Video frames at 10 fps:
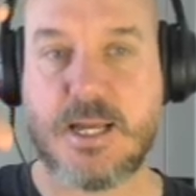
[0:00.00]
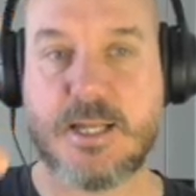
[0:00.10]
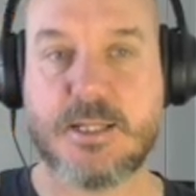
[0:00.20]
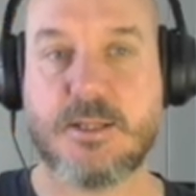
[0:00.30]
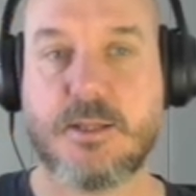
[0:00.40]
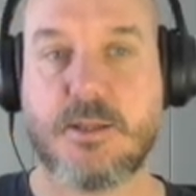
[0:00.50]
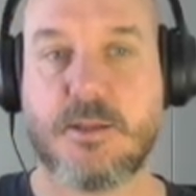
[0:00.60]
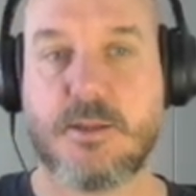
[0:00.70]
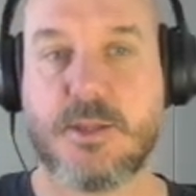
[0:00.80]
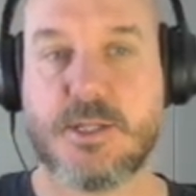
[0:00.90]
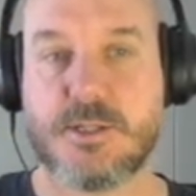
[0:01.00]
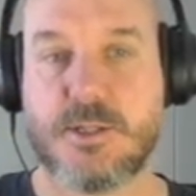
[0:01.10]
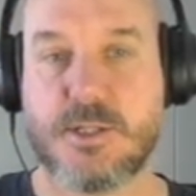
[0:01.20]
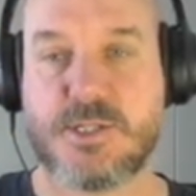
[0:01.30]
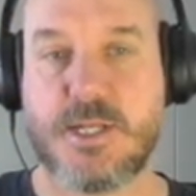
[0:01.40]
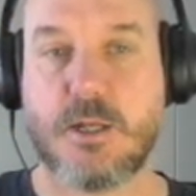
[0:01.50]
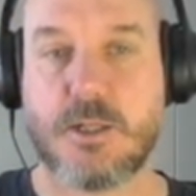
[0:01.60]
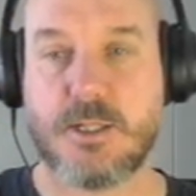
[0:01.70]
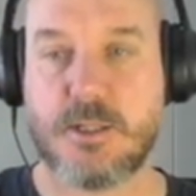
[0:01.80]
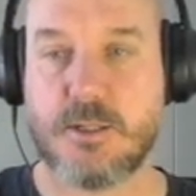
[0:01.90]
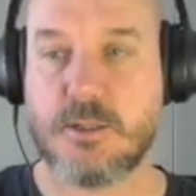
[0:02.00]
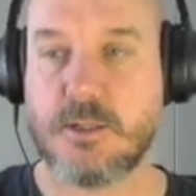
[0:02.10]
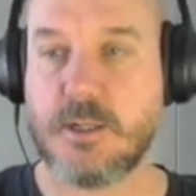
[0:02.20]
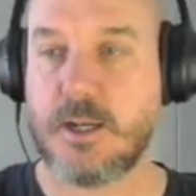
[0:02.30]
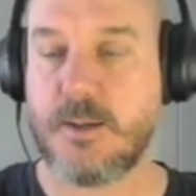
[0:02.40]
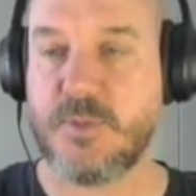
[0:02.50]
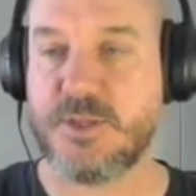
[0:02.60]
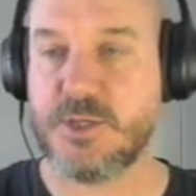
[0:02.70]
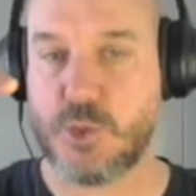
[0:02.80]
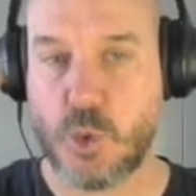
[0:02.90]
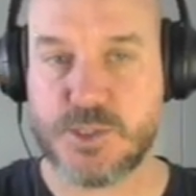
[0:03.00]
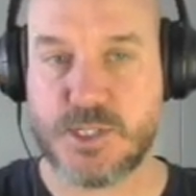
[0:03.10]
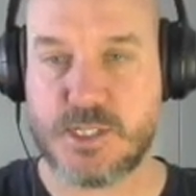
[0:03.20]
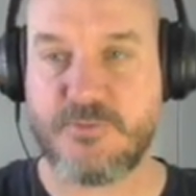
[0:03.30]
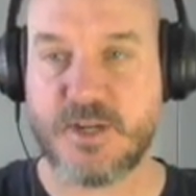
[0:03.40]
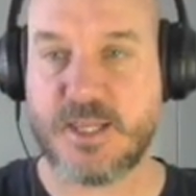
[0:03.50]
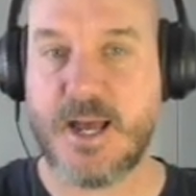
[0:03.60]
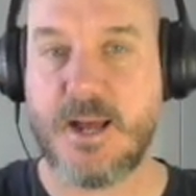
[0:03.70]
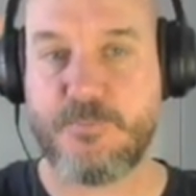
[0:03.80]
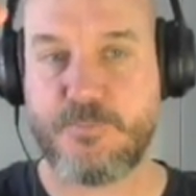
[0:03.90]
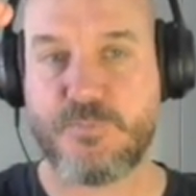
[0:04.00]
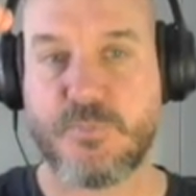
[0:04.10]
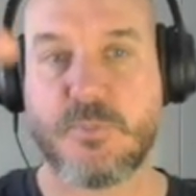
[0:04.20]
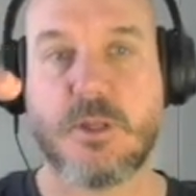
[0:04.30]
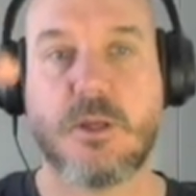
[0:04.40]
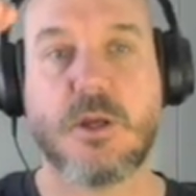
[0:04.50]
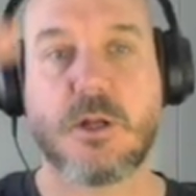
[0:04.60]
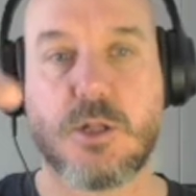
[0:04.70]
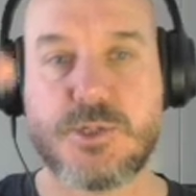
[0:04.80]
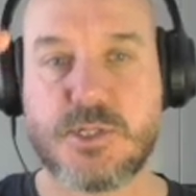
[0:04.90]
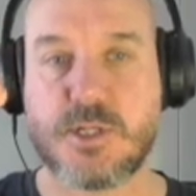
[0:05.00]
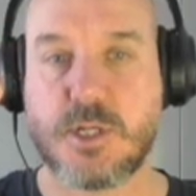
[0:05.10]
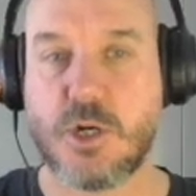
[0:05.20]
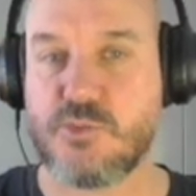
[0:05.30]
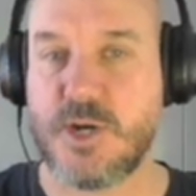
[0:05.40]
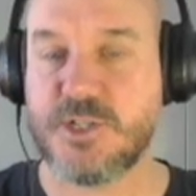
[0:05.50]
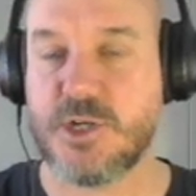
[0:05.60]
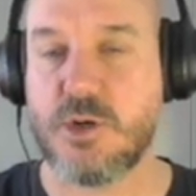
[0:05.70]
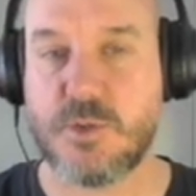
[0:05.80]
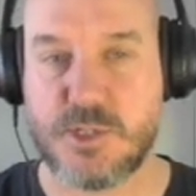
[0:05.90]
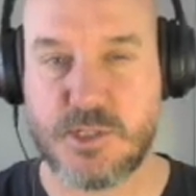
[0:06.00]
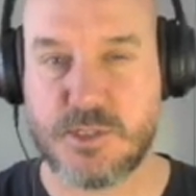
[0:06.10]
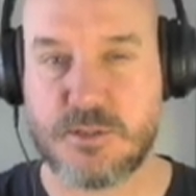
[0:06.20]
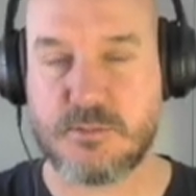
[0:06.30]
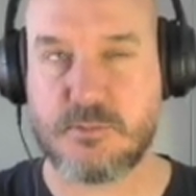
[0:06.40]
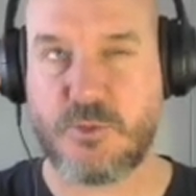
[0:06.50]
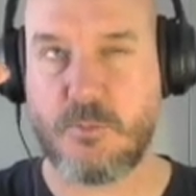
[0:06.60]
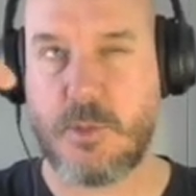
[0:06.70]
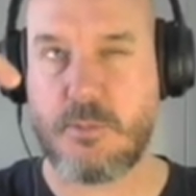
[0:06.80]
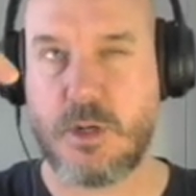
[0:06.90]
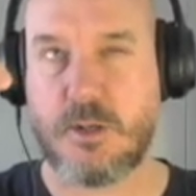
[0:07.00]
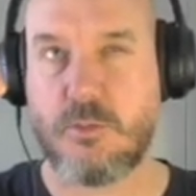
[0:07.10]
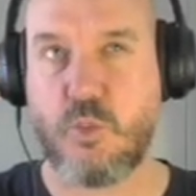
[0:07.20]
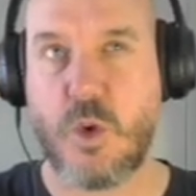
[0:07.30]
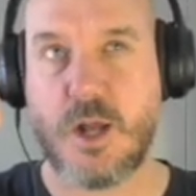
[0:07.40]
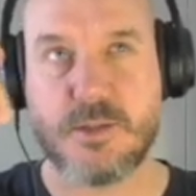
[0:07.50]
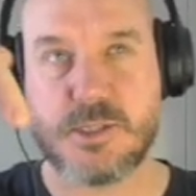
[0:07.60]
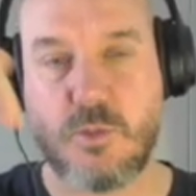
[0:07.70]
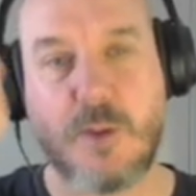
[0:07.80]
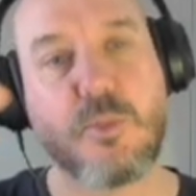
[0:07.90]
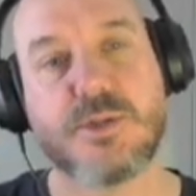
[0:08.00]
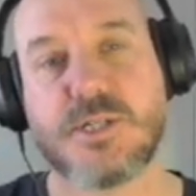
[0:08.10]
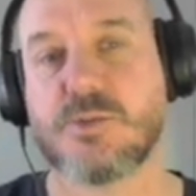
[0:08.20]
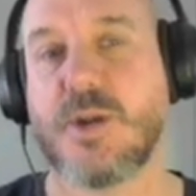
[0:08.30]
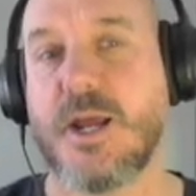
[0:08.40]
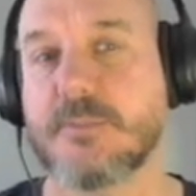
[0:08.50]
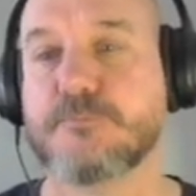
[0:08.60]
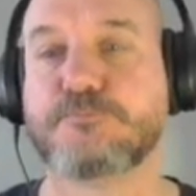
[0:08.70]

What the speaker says: and the steel in the doors and stuff like that closer to the golden ratio, which is from memory 1 to 1.618,